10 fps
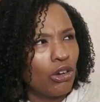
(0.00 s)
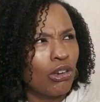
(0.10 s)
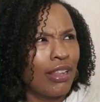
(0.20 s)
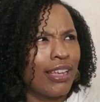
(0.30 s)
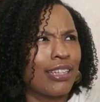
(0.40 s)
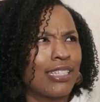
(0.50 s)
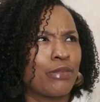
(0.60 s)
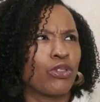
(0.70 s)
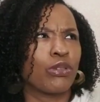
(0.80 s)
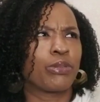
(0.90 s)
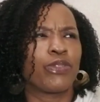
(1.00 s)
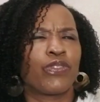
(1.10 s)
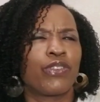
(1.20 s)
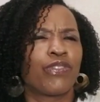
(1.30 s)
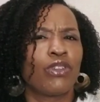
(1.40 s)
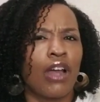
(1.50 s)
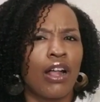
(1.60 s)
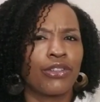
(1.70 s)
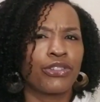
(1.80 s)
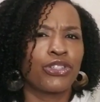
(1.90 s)
or like a subscription for a few
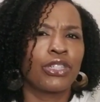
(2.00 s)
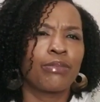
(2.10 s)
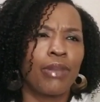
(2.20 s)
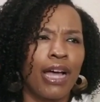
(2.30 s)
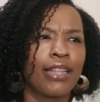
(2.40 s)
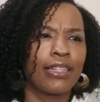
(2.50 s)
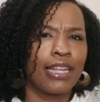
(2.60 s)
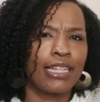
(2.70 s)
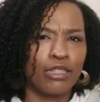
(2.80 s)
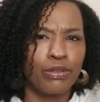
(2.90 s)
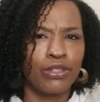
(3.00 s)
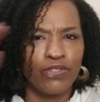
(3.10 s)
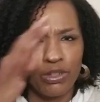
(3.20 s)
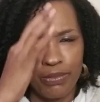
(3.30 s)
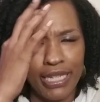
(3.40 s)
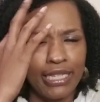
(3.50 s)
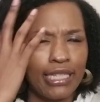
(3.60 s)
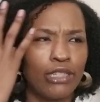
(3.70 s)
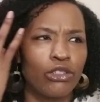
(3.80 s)
dollars, you could buy the next book for a penny,